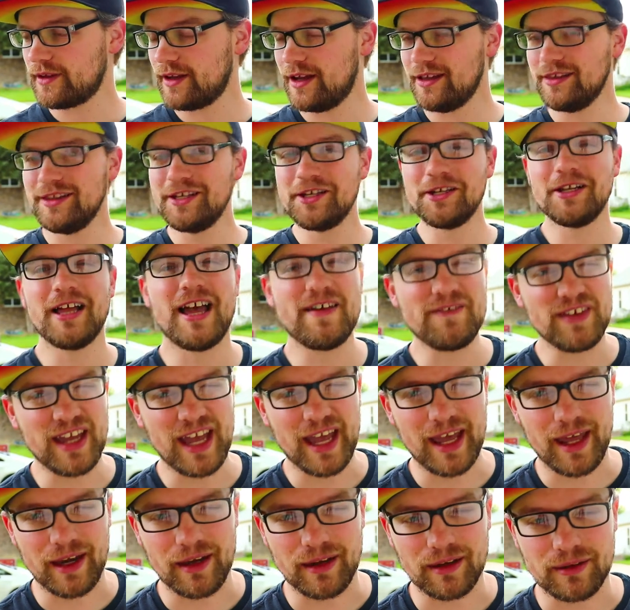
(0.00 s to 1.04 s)
a little
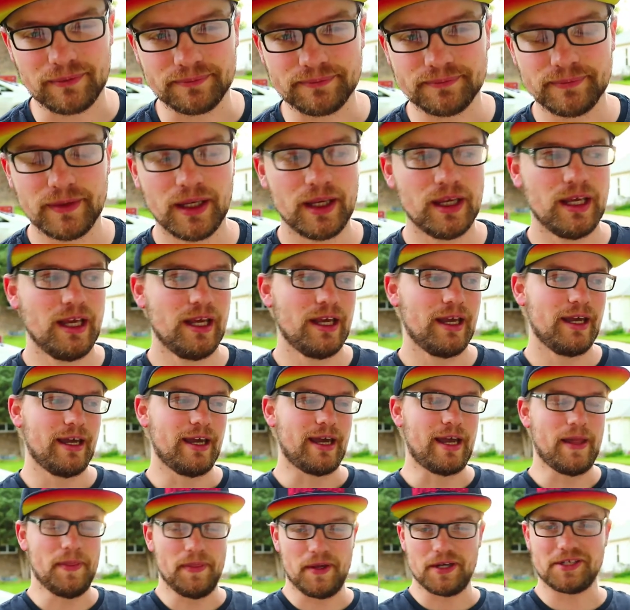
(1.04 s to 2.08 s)
heavy-handed.
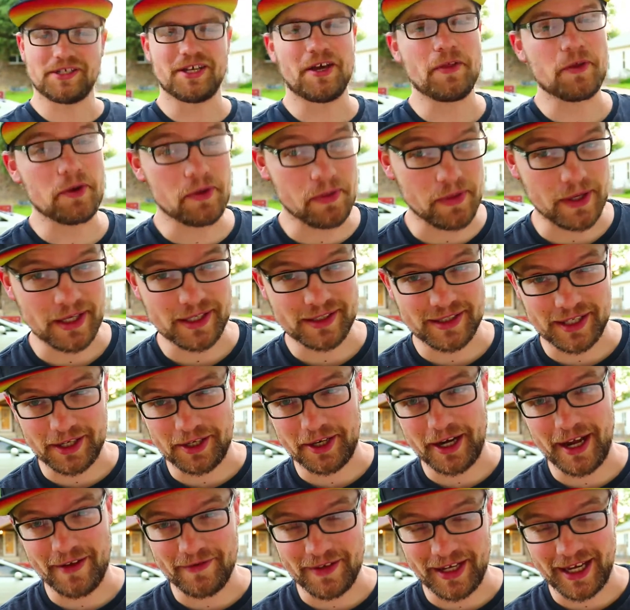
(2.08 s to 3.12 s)
And there's other things that
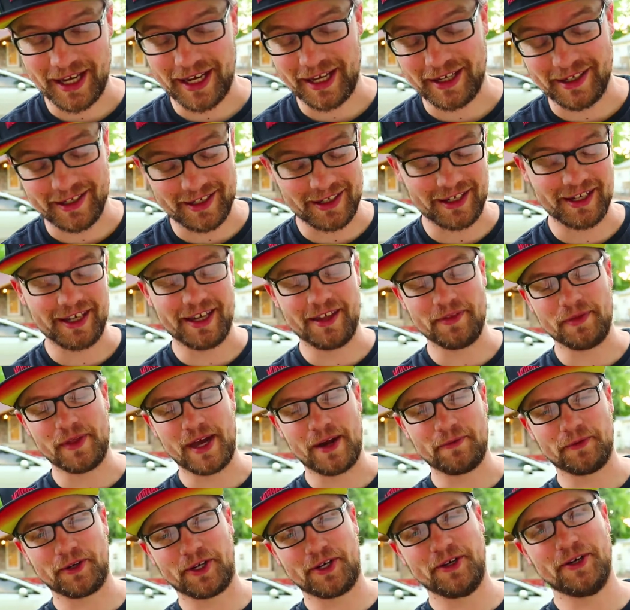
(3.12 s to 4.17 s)
are heavy-handed uh,
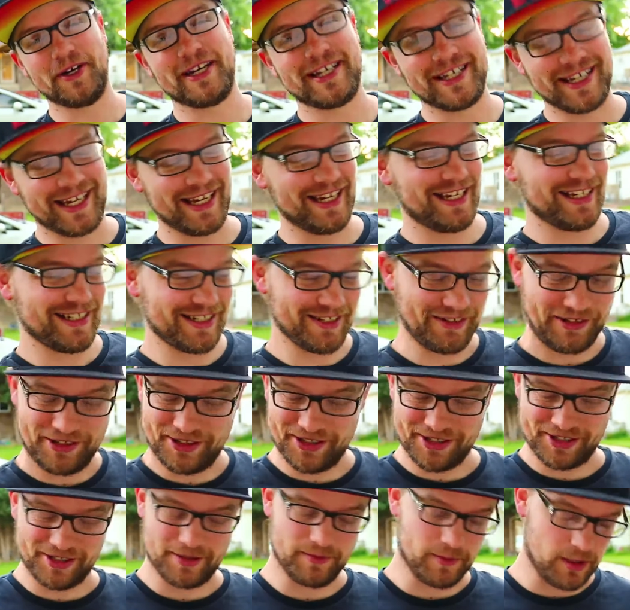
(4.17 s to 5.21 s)
that we're going to get into in
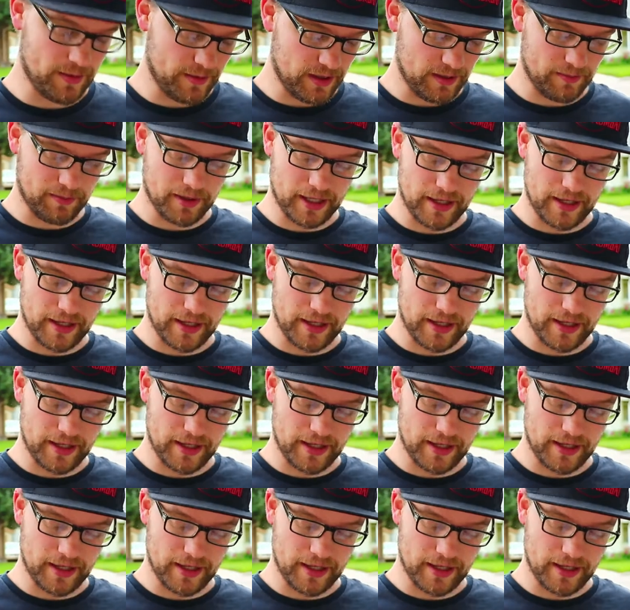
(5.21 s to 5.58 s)
just a moment.